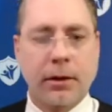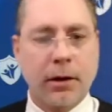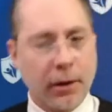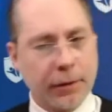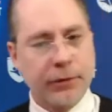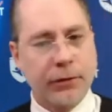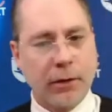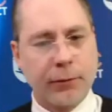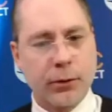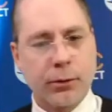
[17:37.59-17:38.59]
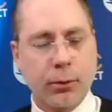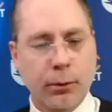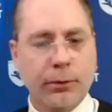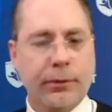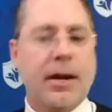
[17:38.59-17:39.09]
on the software
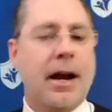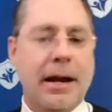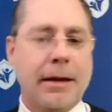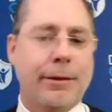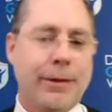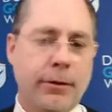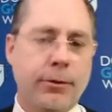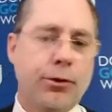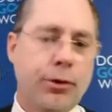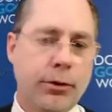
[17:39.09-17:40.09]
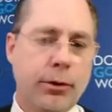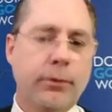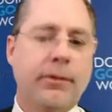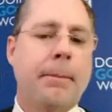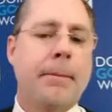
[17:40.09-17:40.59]
tools that I think you should use
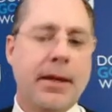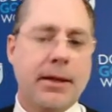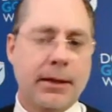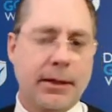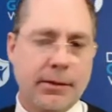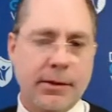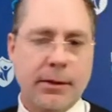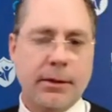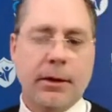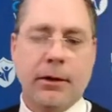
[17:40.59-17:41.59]
that make it easy,